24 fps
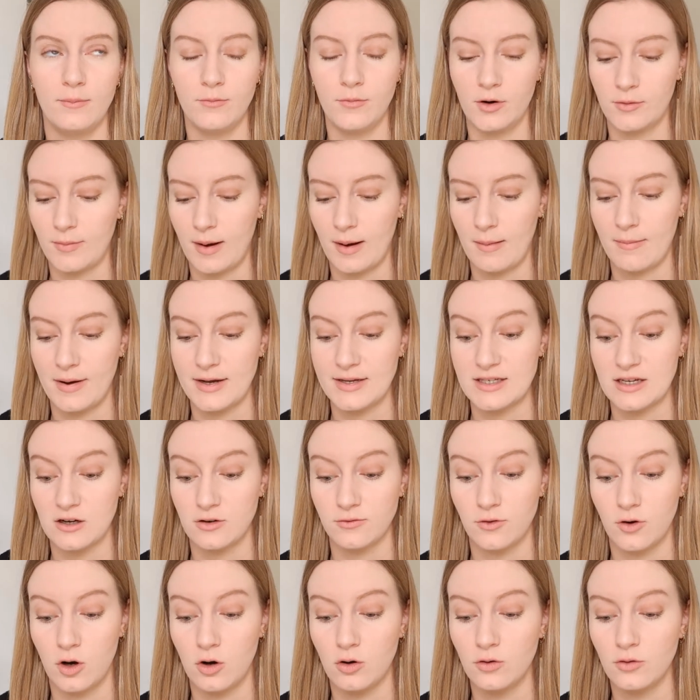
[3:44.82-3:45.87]
remind
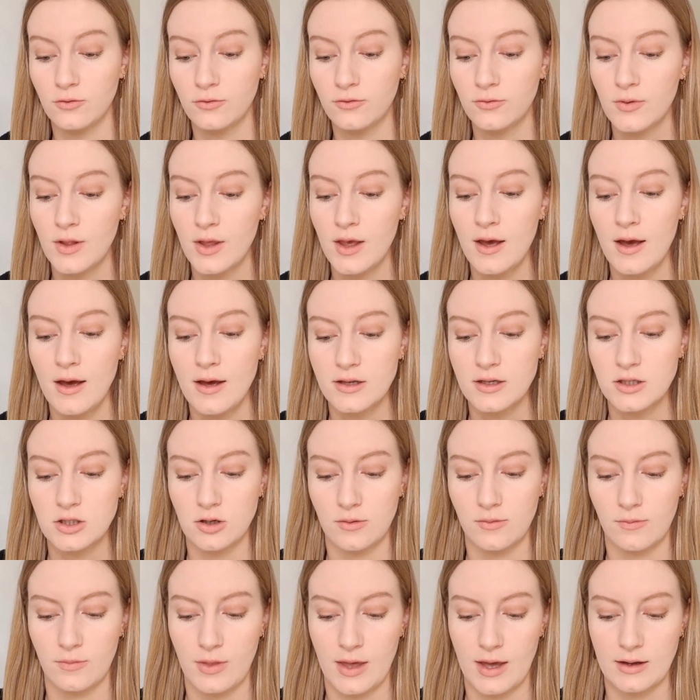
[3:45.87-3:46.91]
myself of.
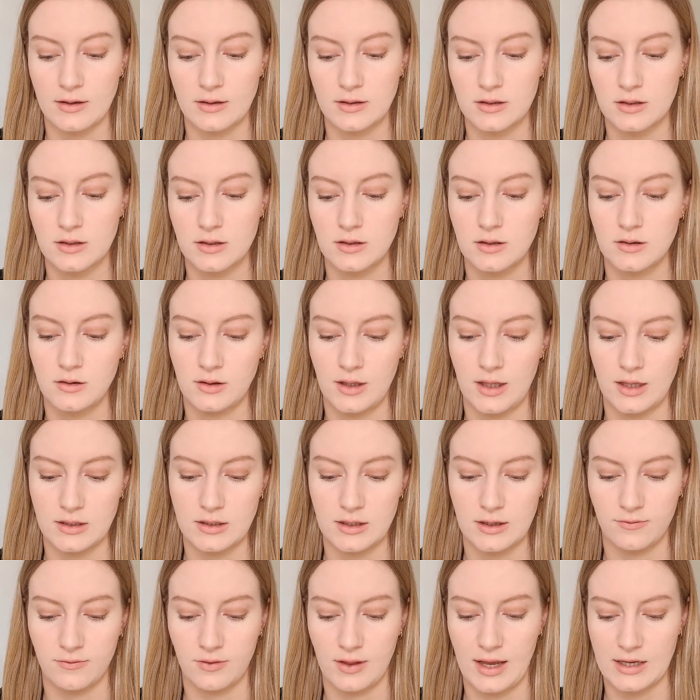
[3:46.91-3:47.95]
So that
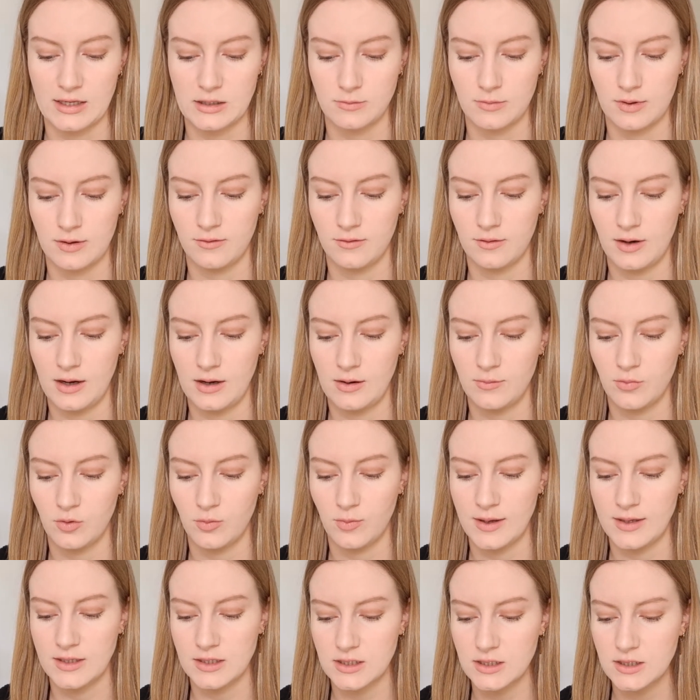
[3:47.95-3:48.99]
definitely hasn't been
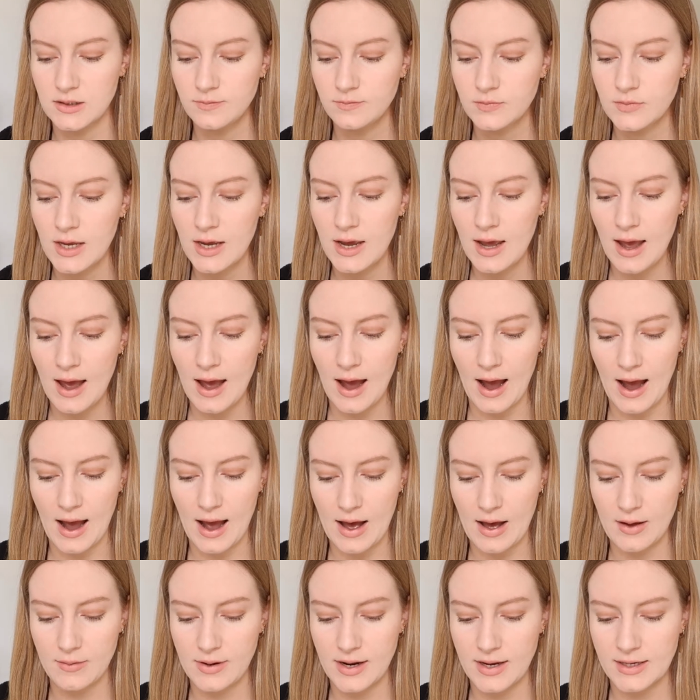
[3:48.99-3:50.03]
implemented.
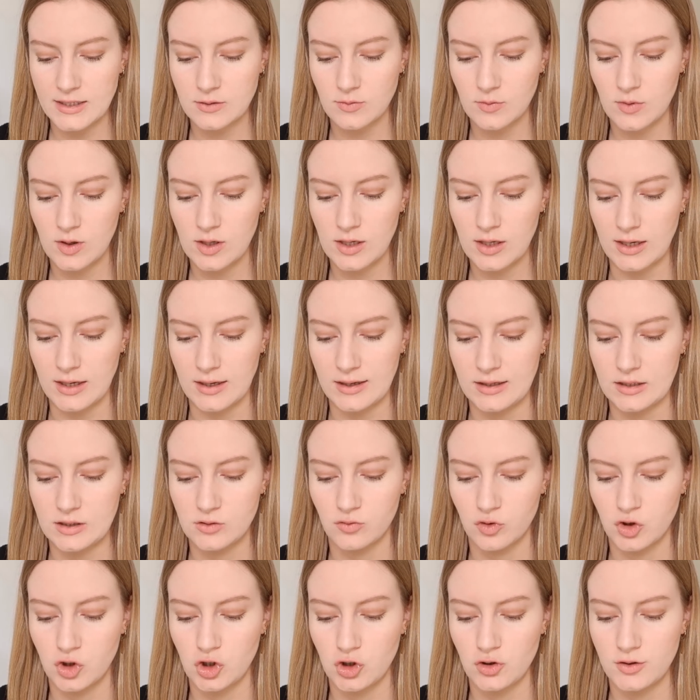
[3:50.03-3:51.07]
Next one
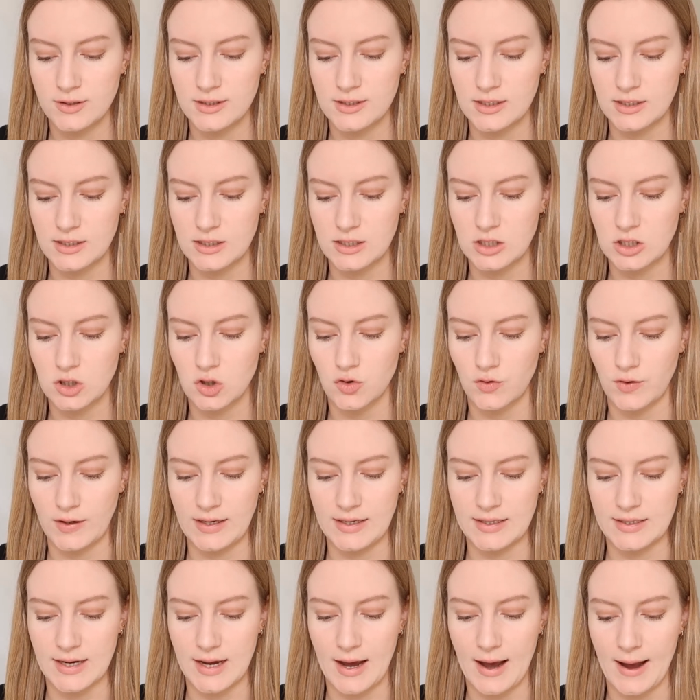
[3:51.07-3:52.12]
is reduced
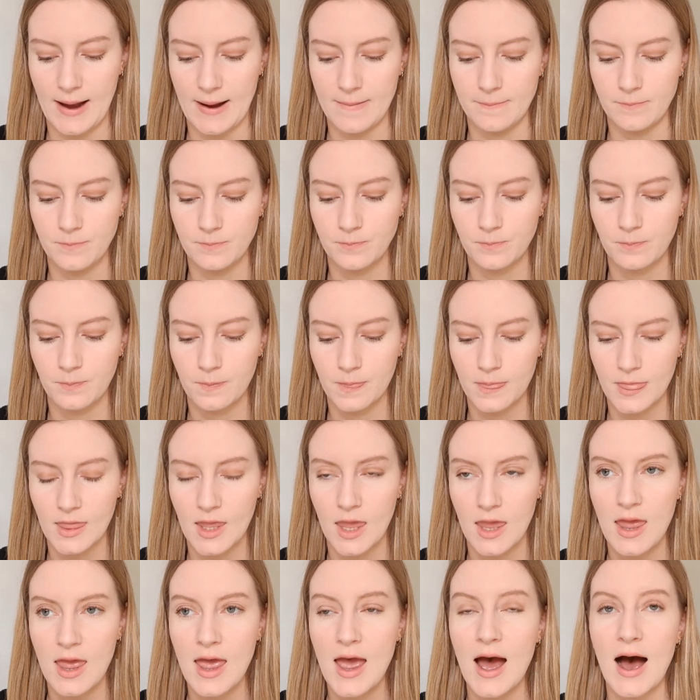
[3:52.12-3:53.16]
screen time.
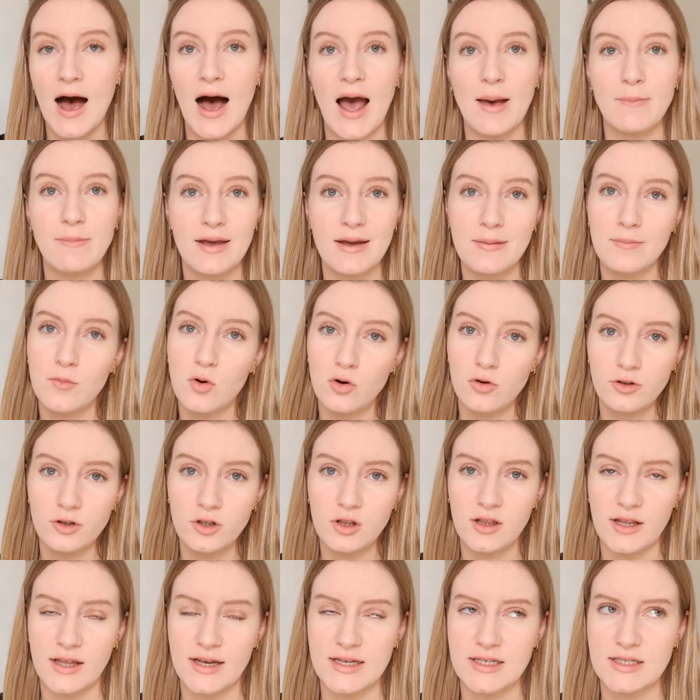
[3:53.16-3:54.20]
I mean, more
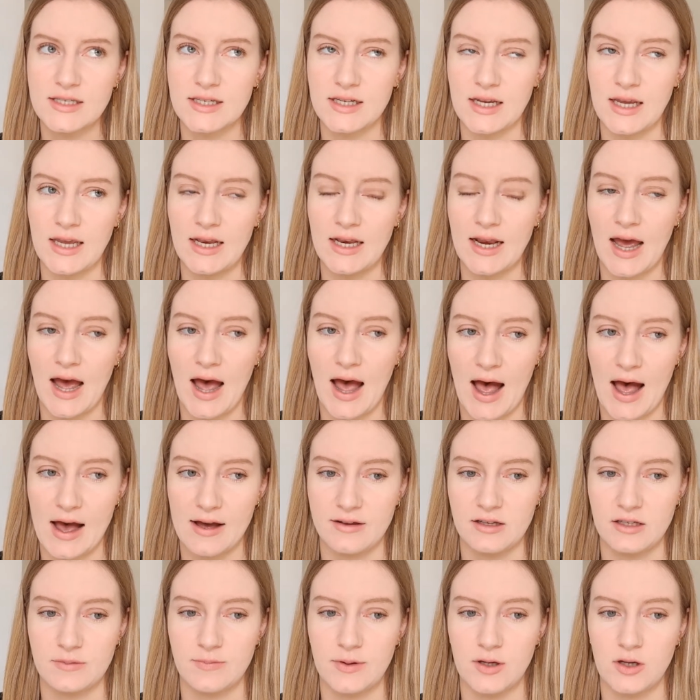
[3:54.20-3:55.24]
or less it
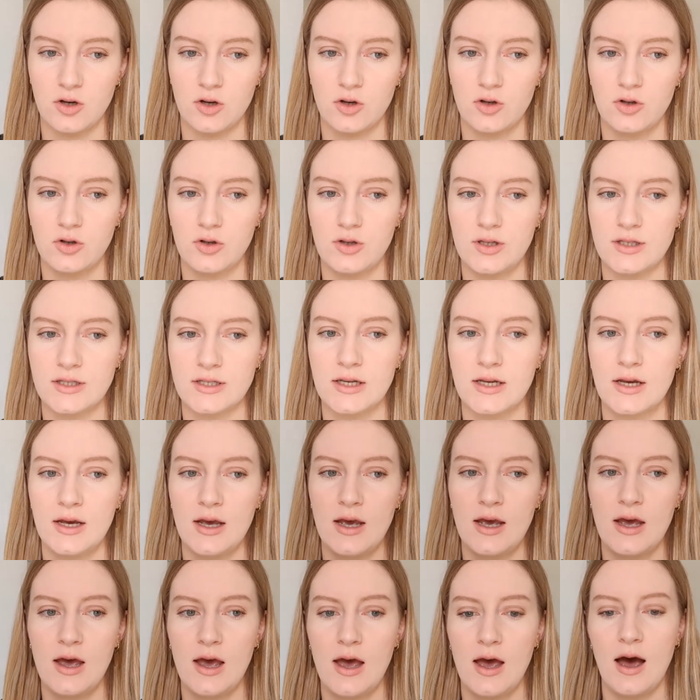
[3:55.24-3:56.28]
has, because
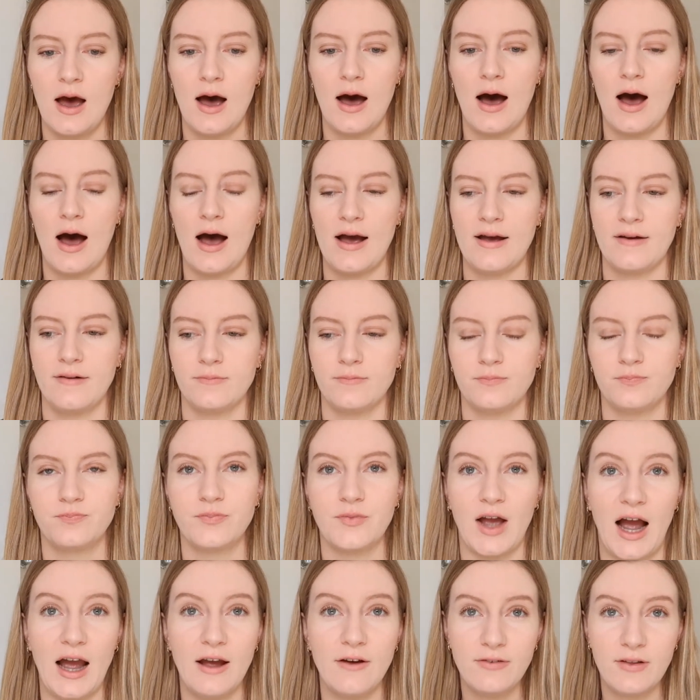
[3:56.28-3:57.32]

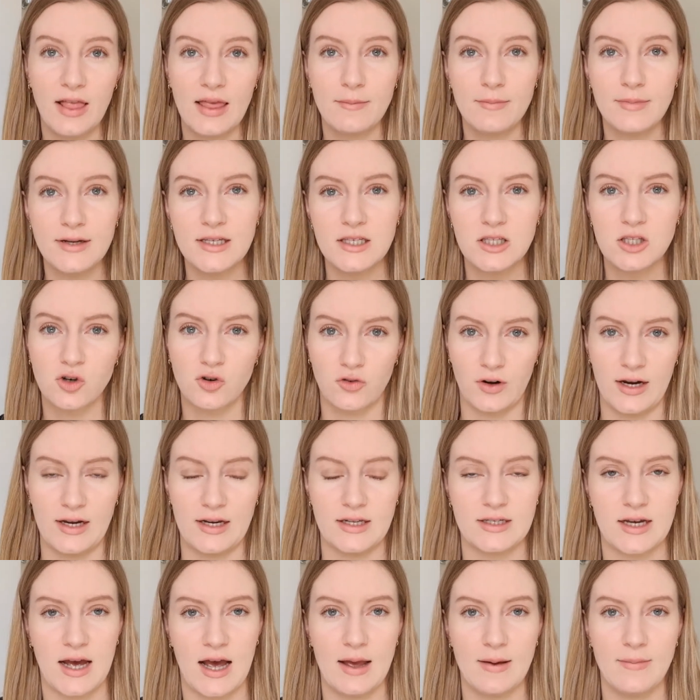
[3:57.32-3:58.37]
I feel like my
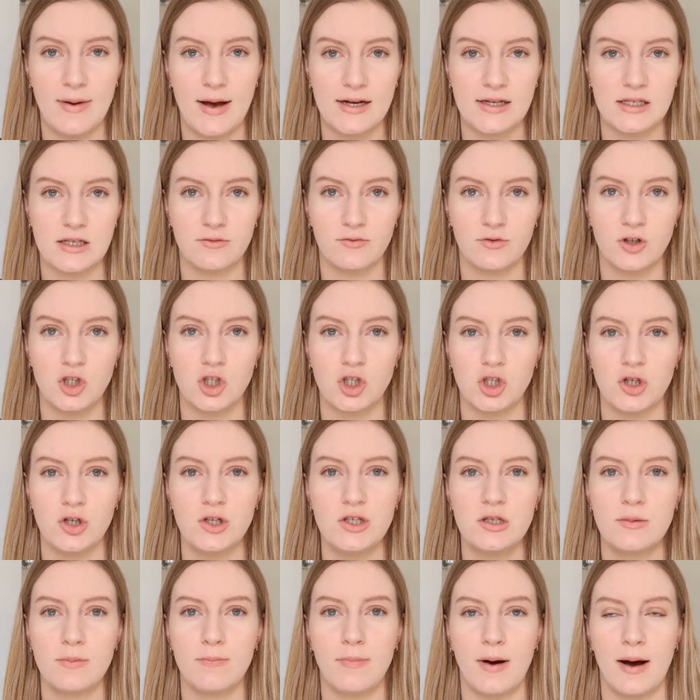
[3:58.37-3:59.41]
screen time hasn't
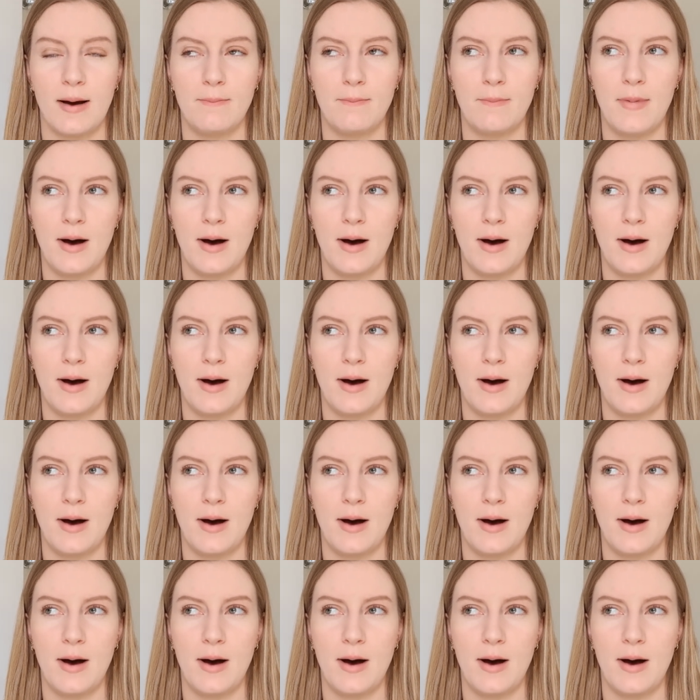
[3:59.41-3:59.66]
reduced, but